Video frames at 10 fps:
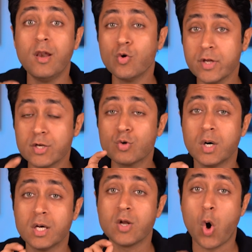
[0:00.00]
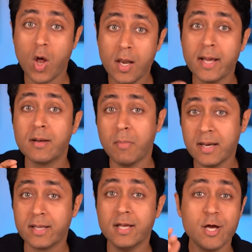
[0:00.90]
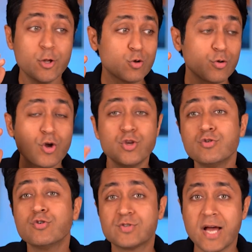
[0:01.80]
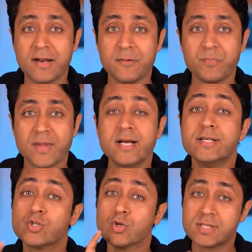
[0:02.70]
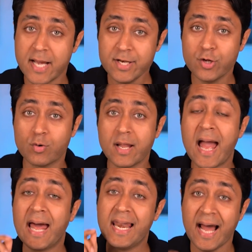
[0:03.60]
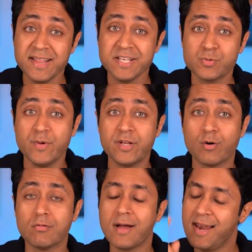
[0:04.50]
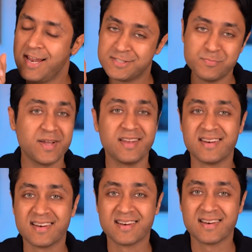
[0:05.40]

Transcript: are looking to earn online money through your YouTube channel. So stay tuned and like this video and let's begin.